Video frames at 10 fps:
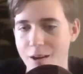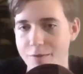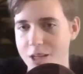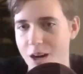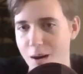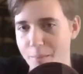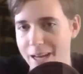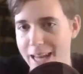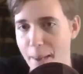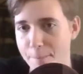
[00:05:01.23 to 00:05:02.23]
the
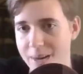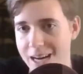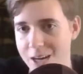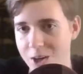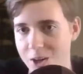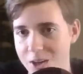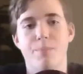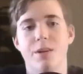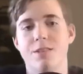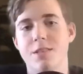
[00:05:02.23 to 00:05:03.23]
Combine Empire.
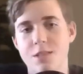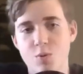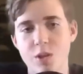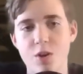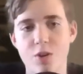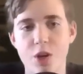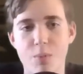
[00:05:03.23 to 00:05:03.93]
But since we don't know